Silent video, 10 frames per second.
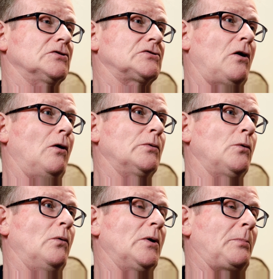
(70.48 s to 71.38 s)
just to hold it
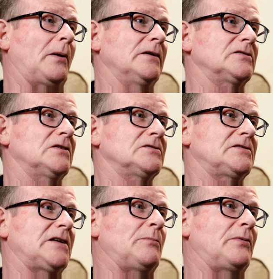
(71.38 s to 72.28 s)
all in place as a
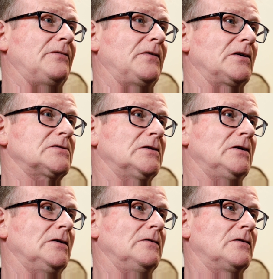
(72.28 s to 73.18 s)
temporary fix,
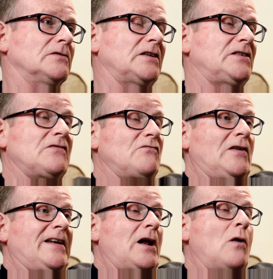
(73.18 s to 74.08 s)
because they didn't
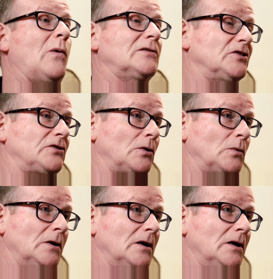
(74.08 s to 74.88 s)
really know what to do